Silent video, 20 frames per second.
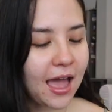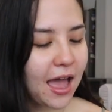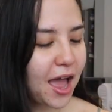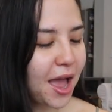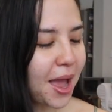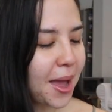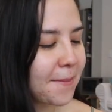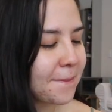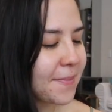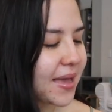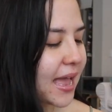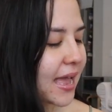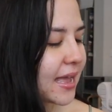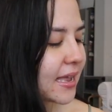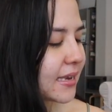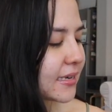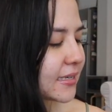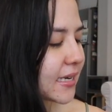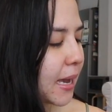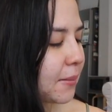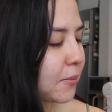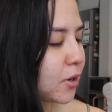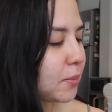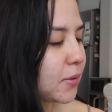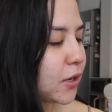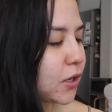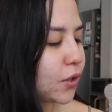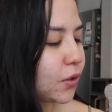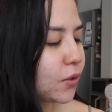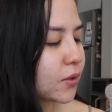and I'm going
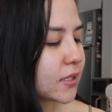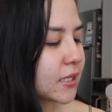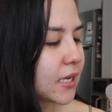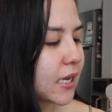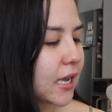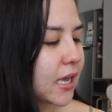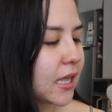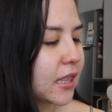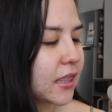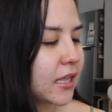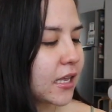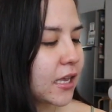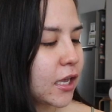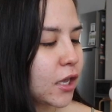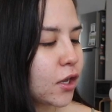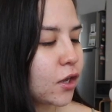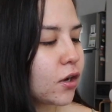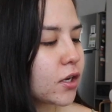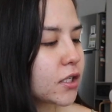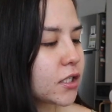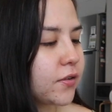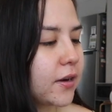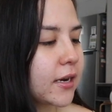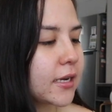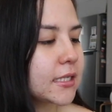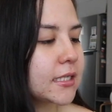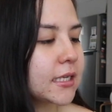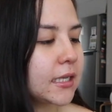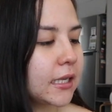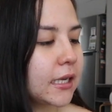to be using the
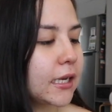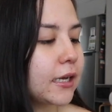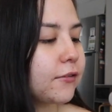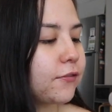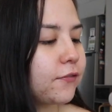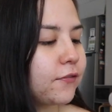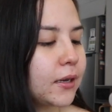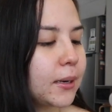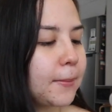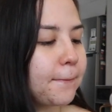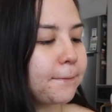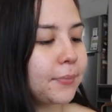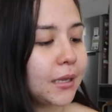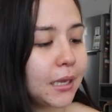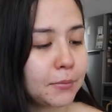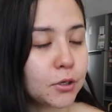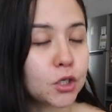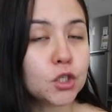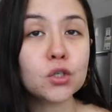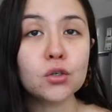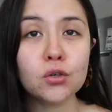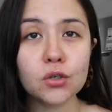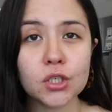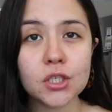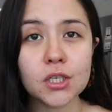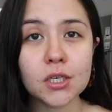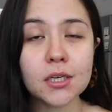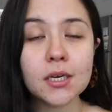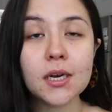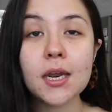COSRX Clear Fit Blemish
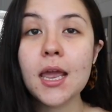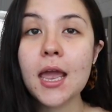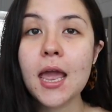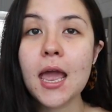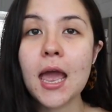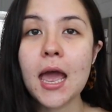Cushion,